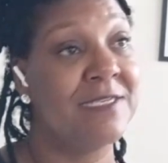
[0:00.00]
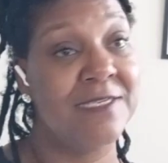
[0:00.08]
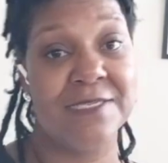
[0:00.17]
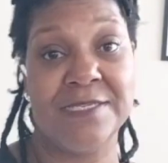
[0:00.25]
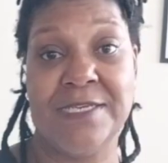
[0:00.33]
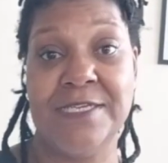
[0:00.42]

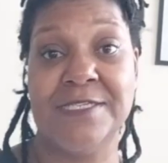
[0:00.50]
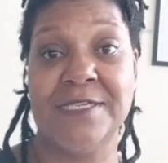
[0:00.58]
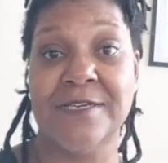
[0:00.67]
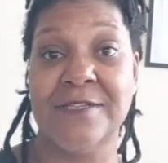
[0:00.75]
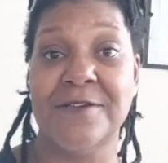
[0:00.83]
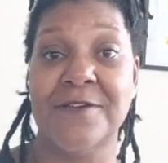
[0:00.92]
assist
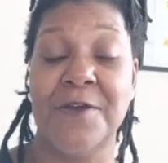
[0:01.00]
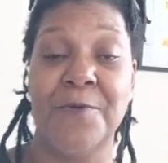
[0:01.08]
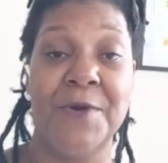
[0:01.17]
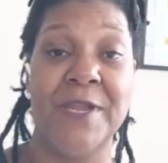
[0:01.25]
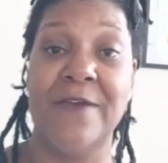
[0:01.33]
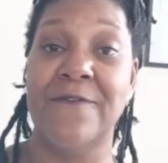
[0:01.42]
each other
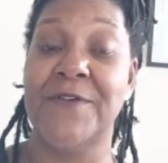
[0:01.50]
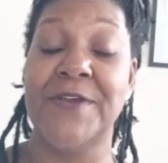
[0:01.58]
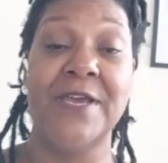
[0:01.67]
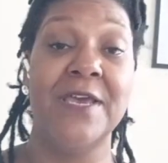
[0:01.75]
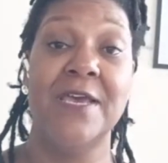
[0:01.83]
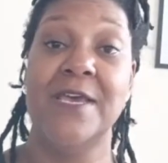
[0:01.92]
or
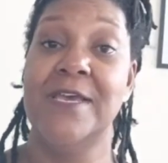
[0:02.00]
whatever,